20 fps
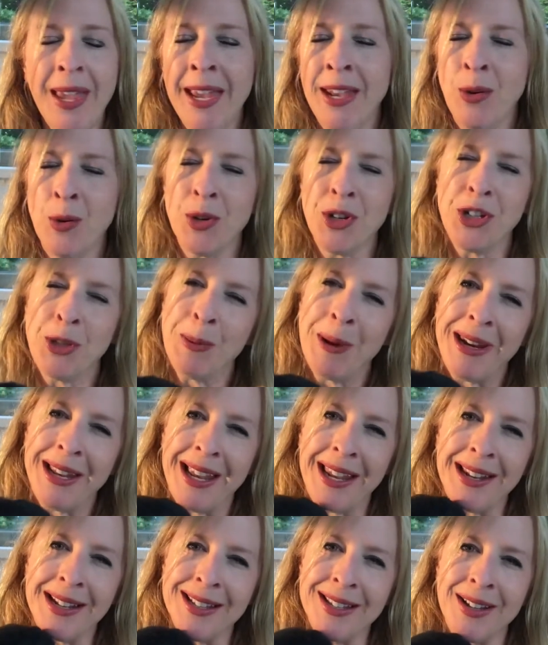in order to be able
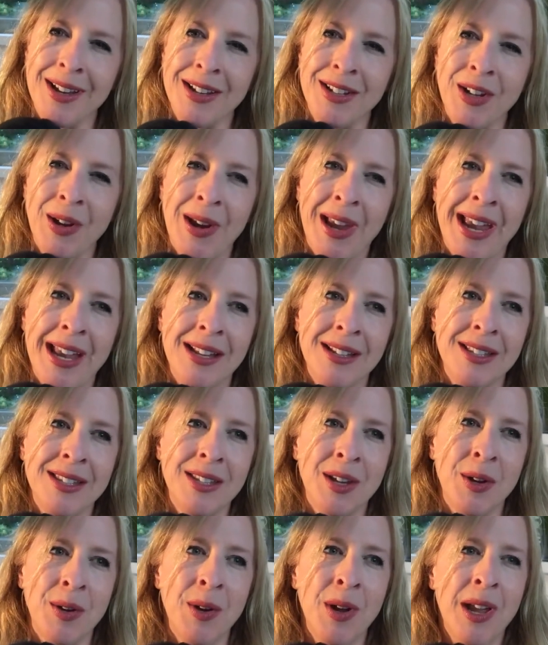to get inside her head.
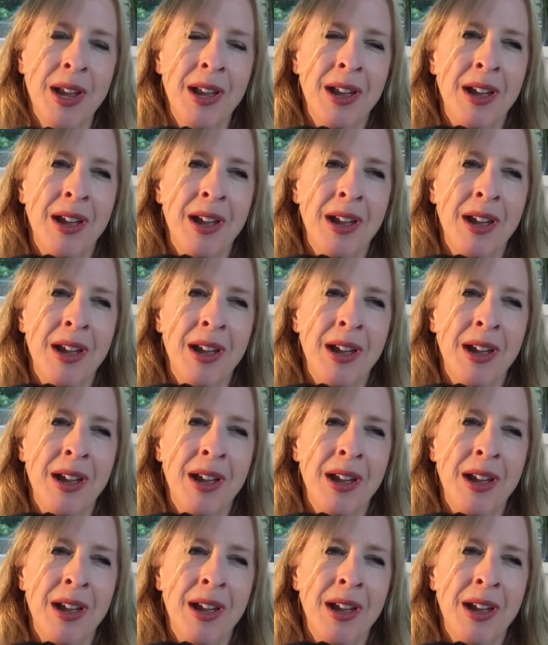So